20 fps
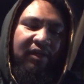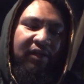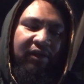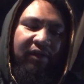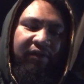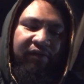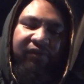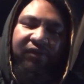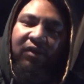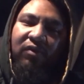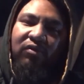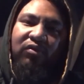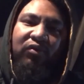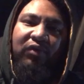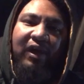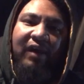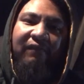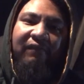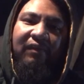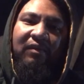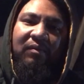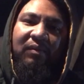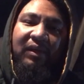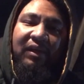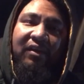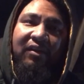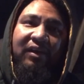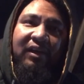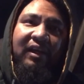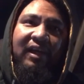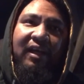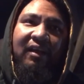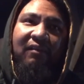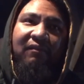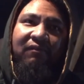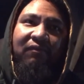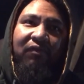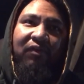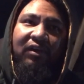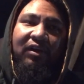there's no traffic. But here in
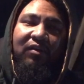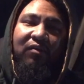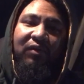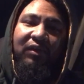California,